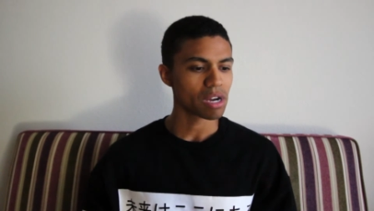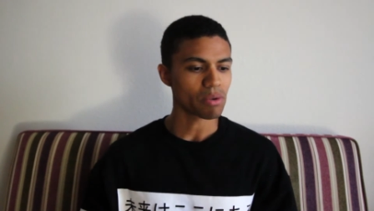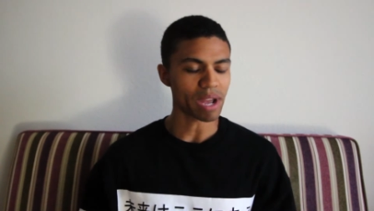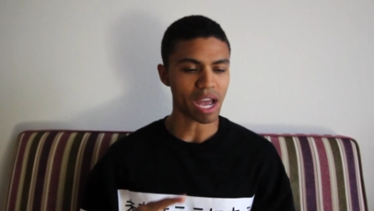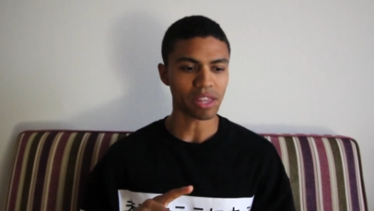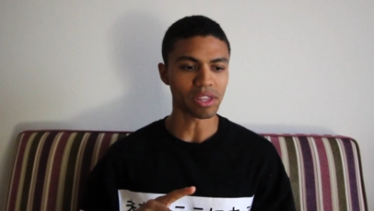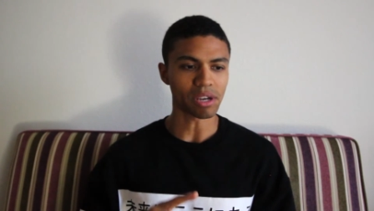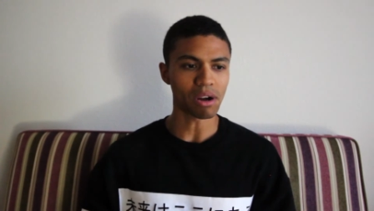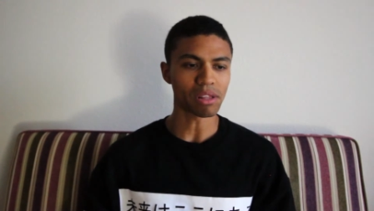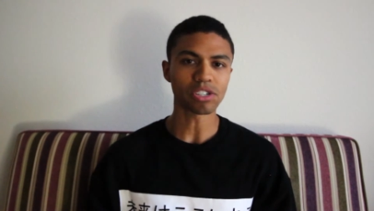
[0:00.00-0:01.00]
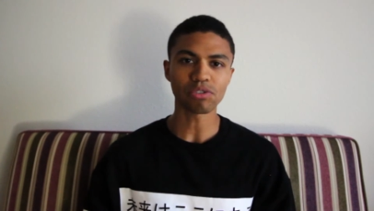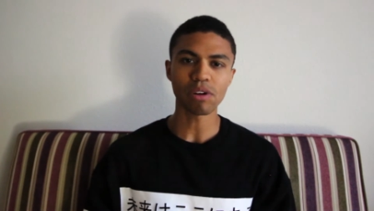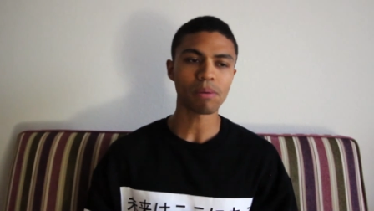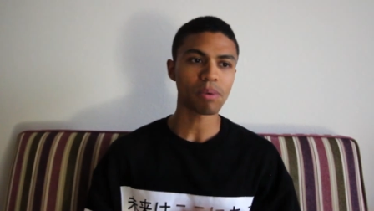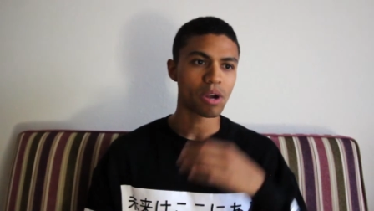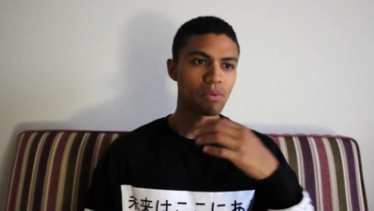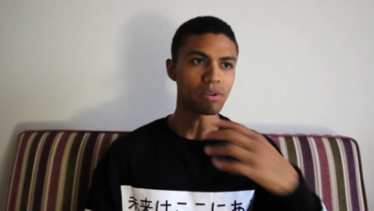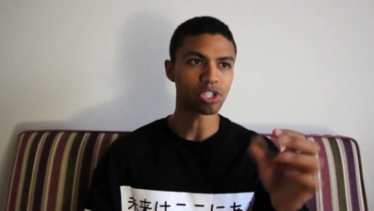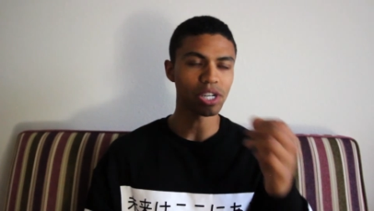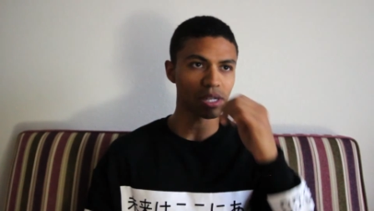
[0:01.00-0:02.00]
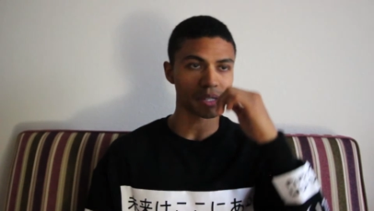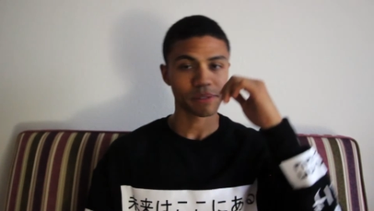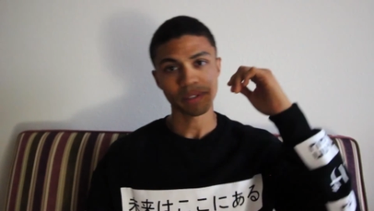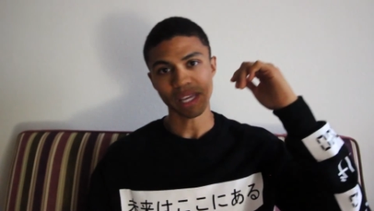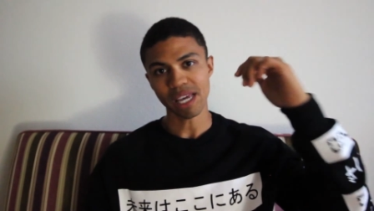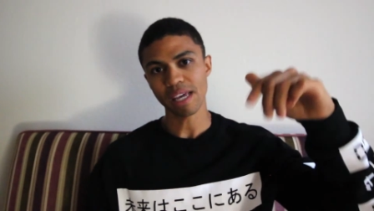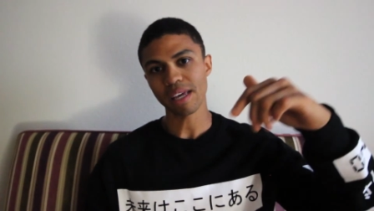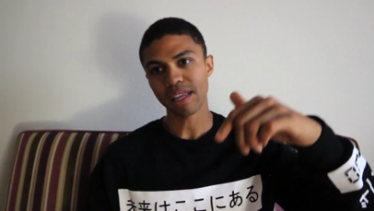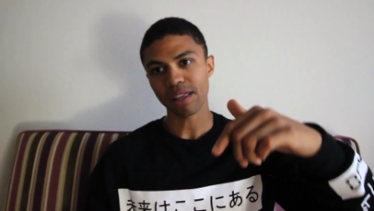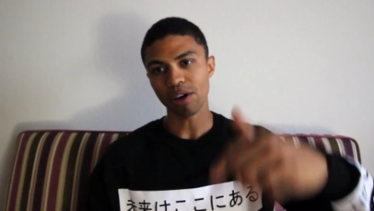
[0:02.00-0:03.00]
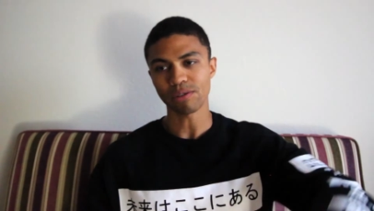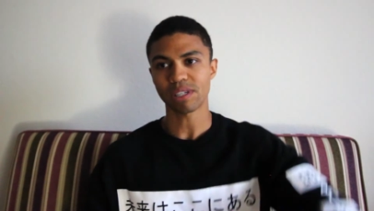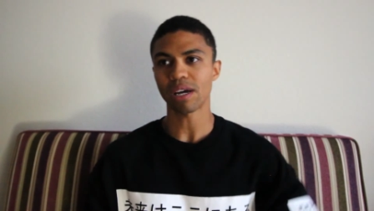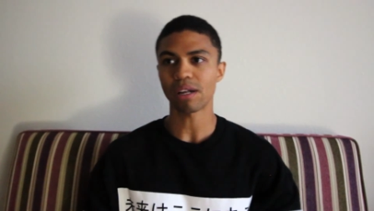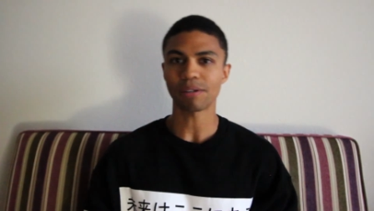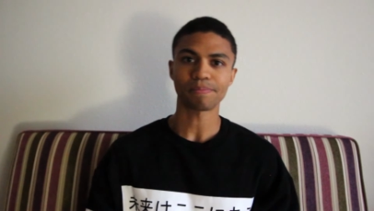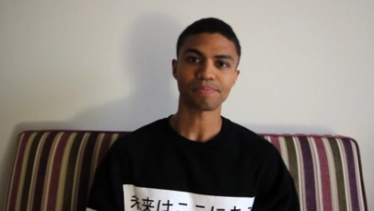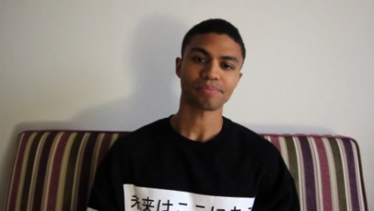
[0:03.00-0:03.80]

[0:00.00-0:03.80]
We had the garlic shrimp. We're chilling in the hotel,